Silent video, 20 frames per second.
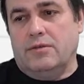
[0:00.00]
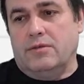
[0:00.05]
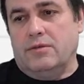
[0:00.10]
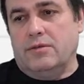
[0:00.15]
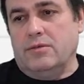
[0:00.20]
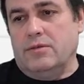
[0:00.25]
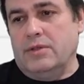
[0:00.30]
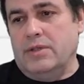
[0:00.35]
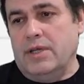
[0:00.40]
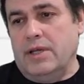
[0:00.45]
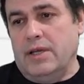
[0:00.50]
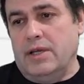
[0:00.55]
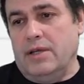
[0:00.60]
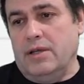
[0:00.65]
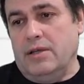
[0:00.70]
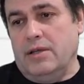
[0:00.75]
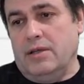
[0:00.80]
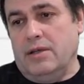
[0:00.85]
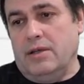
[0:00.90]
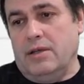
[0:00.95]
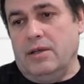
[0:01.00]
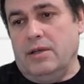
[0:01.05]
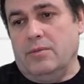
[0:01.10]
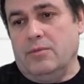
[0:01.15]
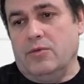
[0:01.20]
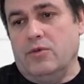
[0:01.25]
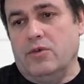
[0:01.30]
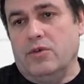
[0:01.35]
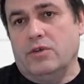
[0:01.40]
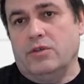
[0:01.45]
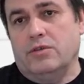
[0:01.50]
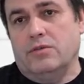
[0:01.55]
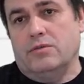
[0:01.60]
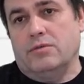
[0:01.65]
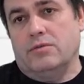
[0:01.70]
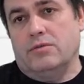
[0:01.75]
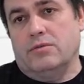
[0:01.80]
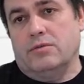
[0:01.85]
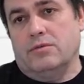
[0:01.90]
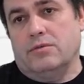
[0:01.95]
today I'm going
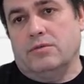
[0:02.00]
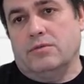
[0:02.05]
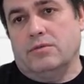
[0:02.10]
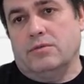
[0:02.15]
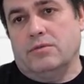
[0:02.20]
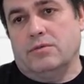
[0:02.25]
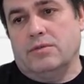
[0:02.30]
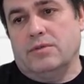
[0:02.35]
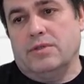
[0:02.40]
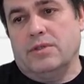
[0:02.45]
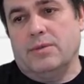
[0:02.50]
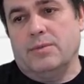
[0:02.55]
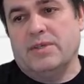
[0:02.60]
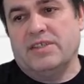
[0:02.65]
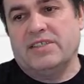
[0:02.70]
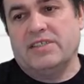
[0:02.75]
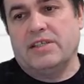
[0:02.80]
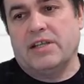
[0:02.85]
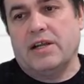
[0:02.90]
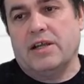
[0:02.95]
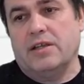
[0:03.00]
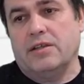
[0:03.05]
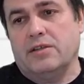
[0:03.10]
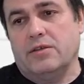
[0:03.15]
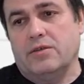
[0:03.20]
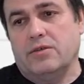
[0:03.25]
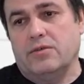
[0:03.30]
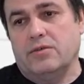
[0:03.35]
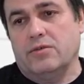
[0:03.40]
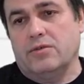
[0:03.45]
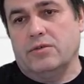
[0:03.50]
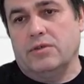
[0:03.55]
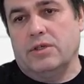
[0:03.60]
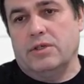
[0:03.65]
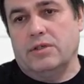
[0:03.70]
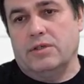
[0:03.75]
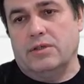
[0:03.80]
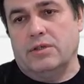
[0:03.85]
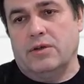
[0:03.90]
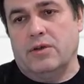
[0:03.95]
to demonstrate you
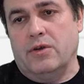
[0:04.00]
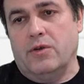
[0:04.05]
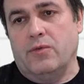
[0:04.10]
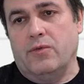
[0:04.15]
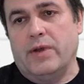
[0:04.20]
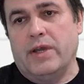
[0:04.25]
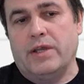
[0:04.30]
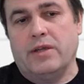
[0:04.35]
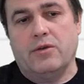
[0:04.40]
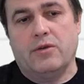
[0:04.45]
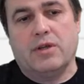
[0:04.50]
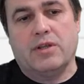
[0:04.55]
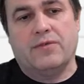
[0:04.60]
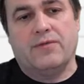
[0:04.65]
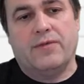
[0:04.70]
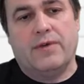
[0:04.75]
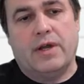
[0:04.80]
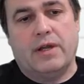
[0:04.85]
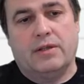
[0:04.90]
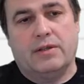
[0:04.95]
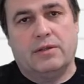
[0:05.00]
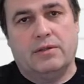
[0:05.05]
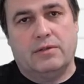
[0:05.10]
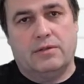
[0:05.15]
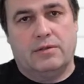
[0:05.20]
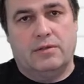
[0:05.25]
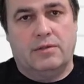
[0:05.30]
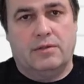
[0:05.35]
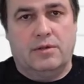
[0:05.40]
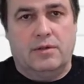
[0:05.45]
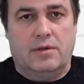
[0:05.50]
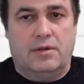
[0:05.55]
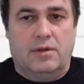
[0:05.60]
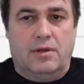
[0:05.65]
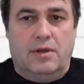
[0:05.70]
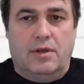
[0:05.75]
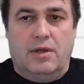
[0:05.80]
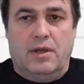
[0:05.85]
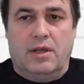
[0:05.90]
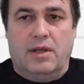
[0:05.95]
uh, where you can find
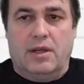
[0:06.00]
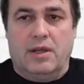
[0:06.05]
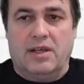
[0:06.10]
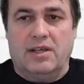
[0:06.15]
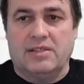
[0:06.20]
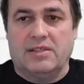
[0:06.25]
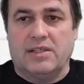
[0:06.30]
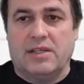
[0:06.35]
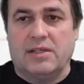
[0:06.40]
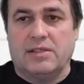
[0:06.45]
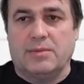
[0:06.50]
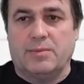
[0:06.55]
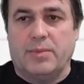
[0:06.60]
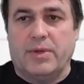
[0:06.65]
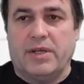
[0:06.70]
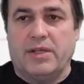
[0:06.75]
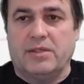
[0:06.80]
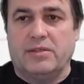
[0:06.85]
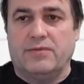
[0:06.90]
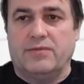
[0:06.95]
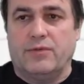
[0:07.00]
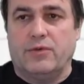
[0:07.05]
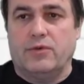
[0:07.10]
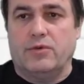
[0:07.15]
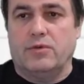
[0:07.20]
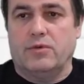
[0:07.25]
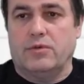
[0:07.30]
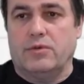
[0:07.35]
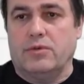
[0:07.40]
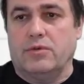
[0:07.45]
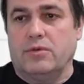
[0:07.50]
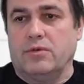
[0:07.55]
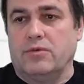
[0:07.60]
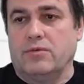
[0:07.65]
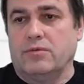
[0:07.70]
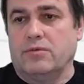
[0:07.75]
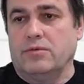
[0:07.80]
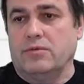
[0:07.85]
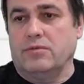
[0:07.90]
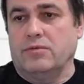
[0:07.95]
extra space for
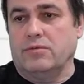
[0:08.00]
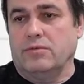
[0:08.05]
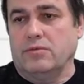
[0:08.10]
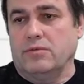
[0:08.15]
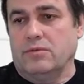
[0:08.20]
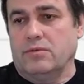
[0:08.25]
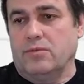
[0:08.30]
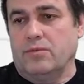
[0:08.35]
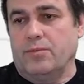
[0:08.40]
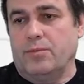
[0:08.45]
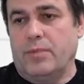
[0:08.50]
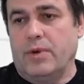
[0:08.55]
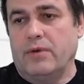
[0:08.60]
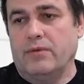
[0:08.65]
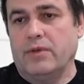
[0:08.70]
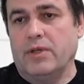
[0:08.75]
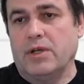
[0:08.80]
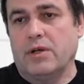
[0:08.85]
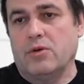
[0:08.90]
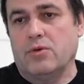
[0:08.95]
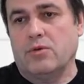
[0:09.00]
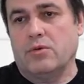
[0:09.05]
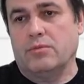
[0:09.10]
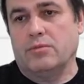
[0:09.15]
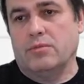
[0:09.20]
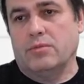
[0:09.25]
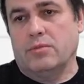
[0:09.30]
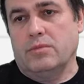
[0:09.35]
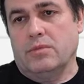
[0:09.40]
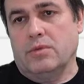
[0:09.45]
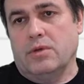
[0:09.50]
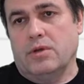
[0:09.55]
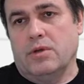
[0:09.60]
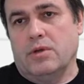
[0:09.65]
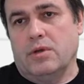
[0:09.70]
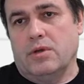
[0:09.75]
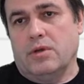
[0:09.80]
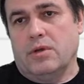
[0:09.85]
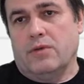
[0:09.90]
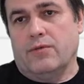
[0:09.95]
powder room
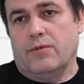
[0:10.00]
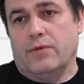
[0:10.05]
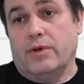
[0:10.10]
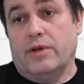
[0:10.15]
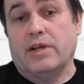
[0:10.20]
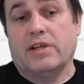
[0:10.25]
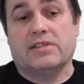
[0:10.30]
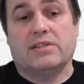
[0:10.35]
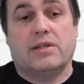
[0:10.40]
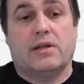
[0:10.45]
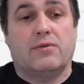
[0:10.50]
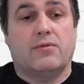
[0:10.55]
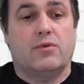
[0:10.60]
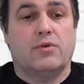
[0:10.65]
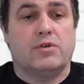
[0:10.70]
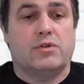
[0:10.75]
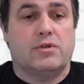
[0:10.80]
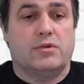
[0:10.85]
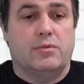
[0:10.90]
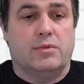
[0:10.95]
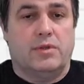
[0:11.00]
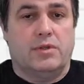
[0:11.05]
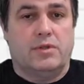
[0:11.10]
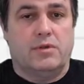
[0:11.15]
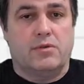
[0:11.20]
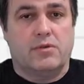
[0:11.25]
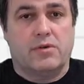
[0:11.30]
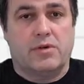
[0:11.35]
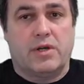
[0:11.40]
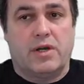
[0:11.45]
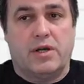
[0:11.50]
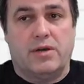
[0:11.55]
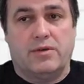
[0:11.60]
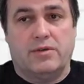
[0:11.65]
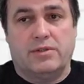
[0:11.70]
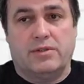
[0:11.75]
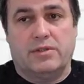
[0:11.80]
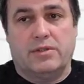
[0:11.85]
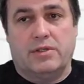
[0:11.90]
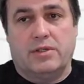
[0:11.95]
or extra washroom in your
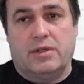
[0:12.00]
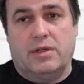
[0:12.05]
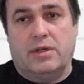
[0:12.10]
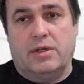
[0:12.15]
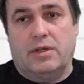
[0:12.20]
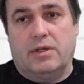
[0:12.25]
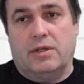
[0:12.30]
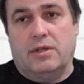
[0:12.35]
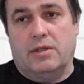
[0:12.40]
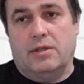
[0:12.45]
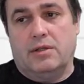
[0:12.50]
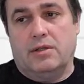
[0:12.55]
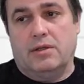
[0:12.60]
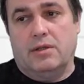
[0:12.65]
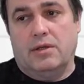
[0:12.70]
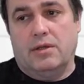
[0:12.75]
house and